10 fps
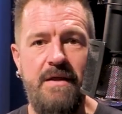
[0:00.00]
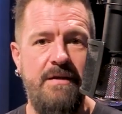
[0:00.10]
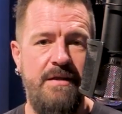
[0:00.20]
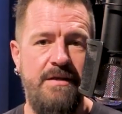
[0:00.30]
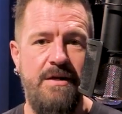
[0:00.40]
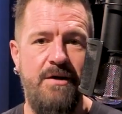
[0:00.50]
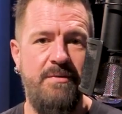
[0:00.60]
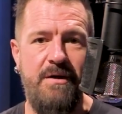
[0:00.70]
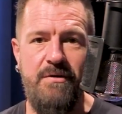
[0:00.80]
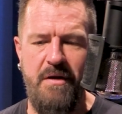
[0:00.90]
in you know,
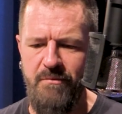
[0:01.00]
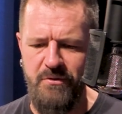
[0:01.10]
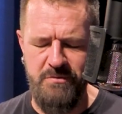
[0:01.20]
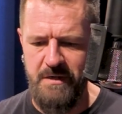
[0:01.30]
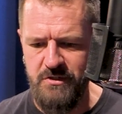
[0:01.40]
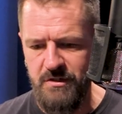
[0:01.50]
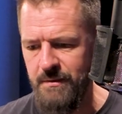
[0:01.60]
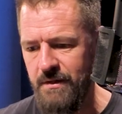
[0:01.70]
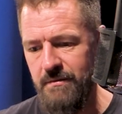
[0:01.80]
when I, I wrote to Modern Drummer,